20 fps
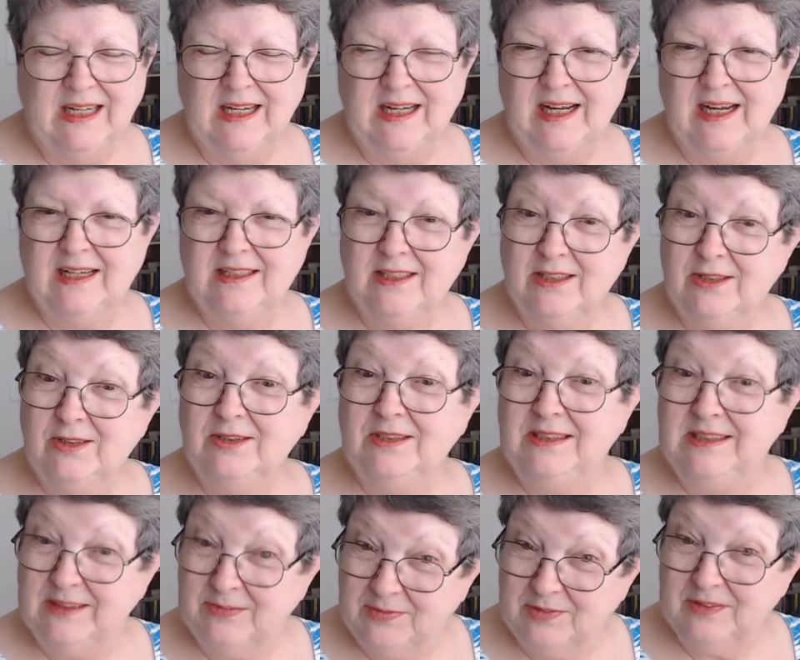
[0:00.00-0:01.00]
a little
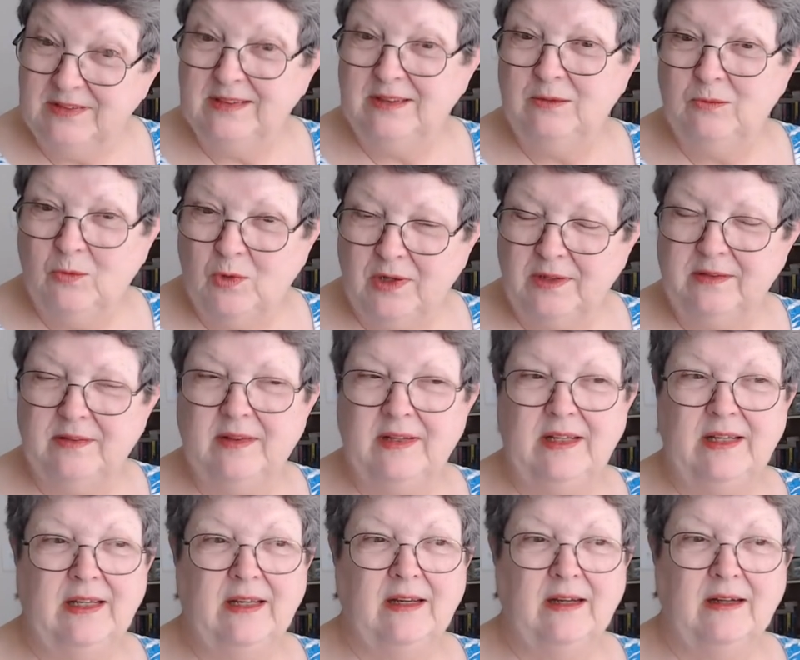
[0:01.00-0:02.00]
different than what
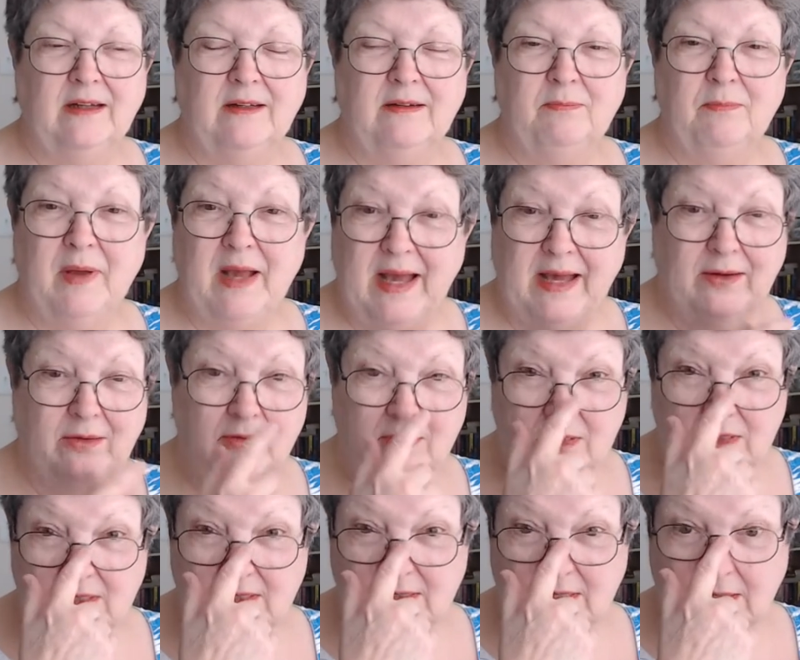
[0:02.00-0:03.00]
the uh, pattern
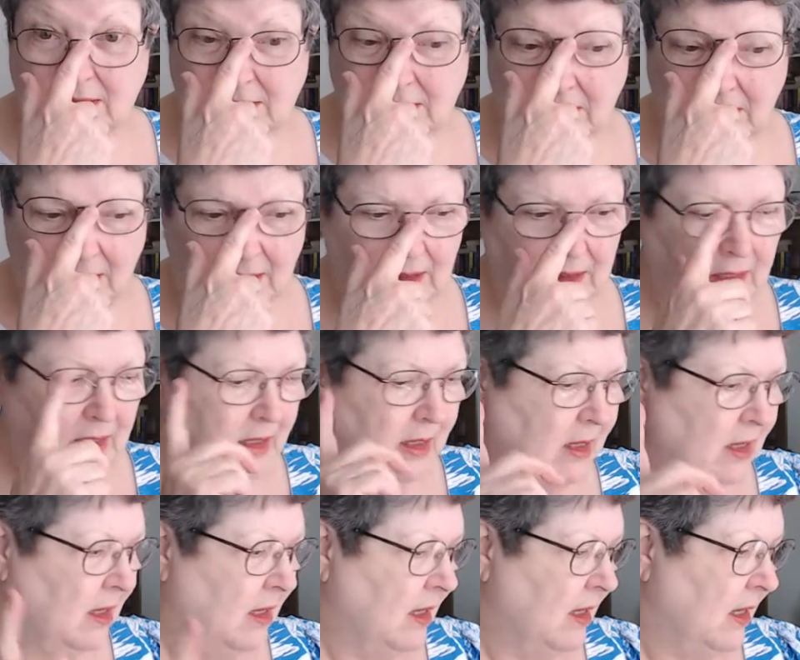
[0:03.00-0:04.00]
said.
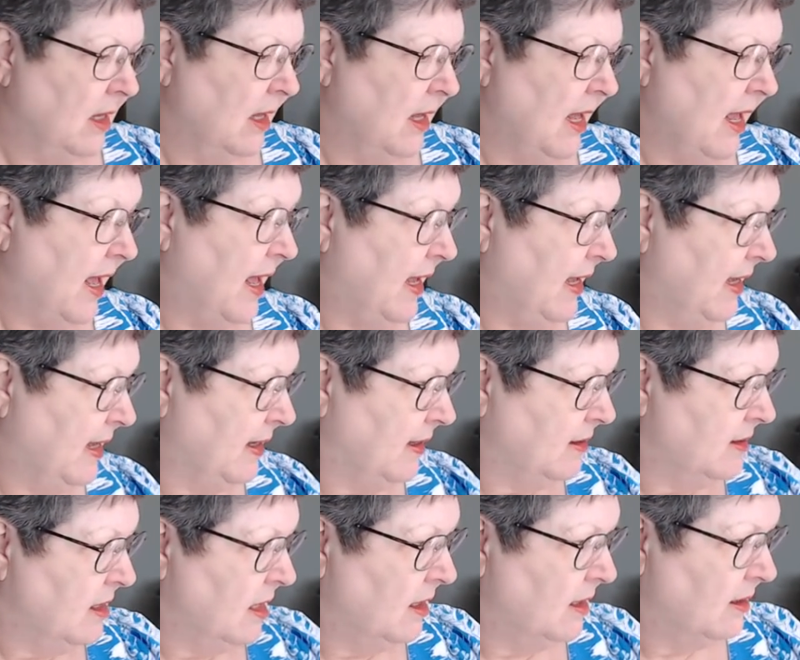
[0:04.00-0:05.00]

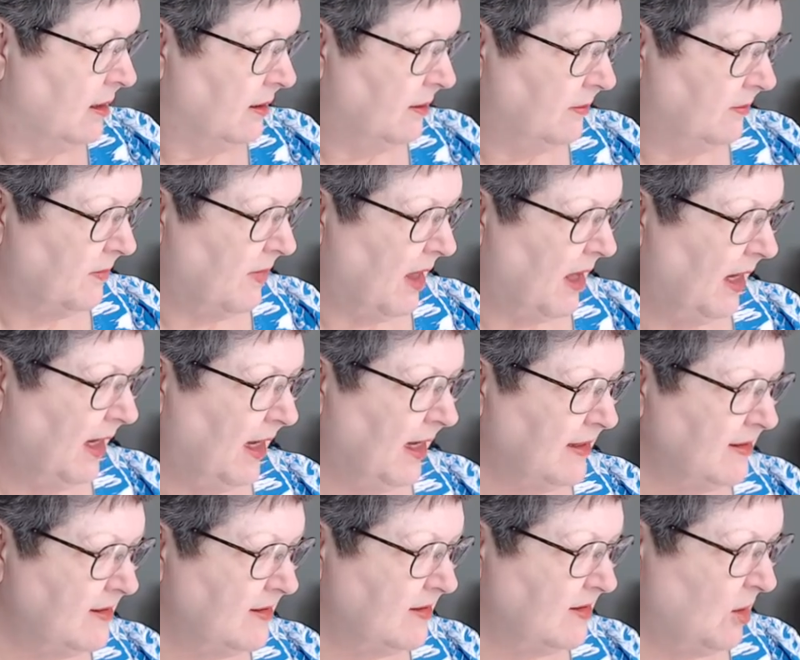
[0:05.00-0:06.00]
And I got
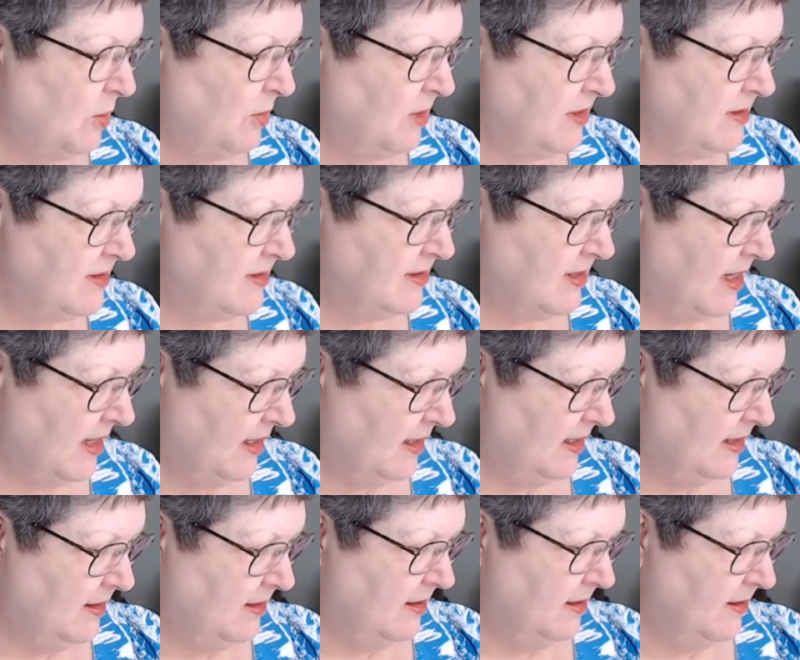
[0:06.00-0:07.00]
so
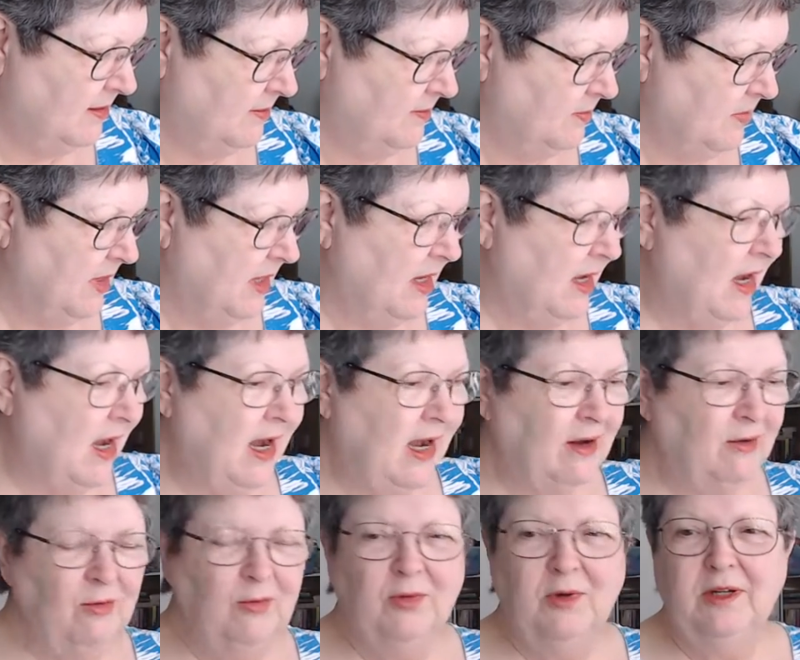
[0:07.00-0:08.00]
excited I
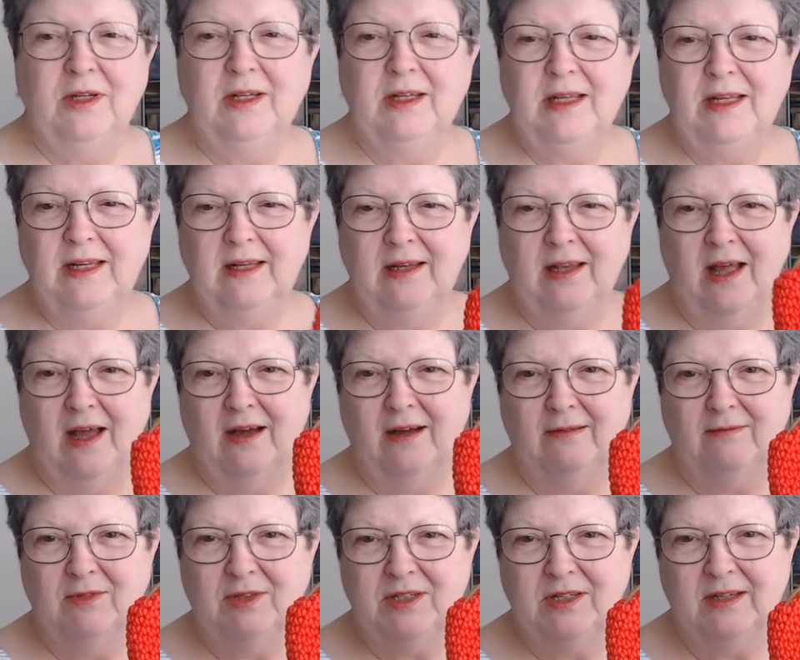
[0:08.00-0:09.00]
really
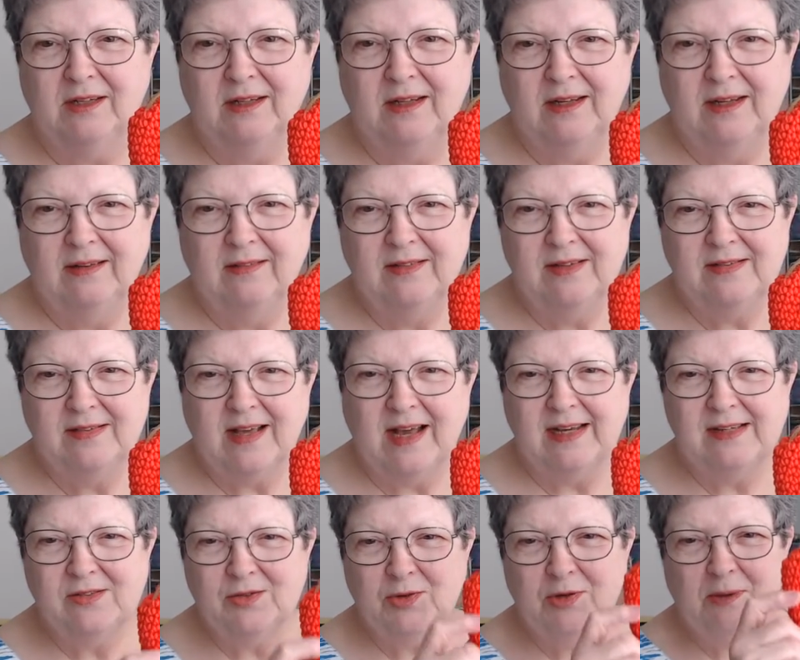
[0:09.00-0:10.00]
loved this
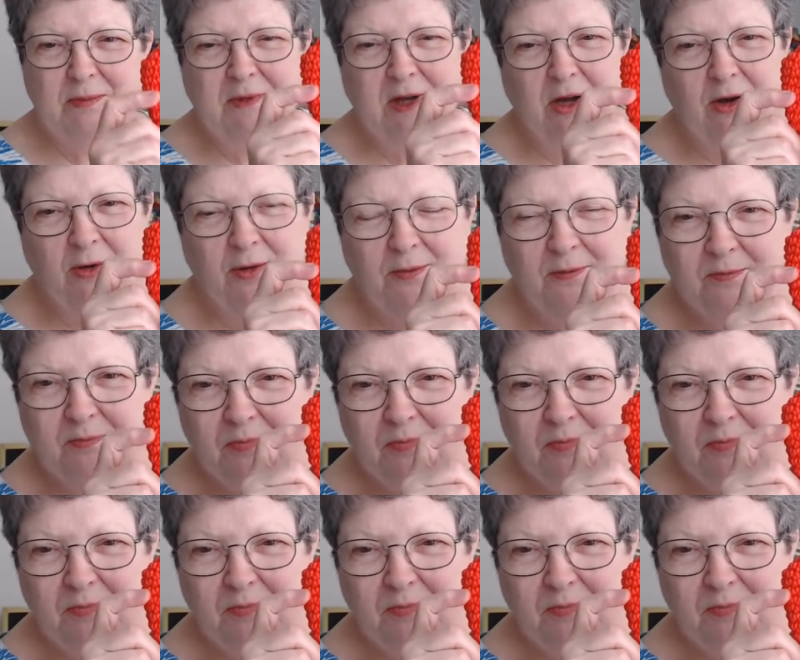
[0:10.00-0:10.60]
ice cream cone.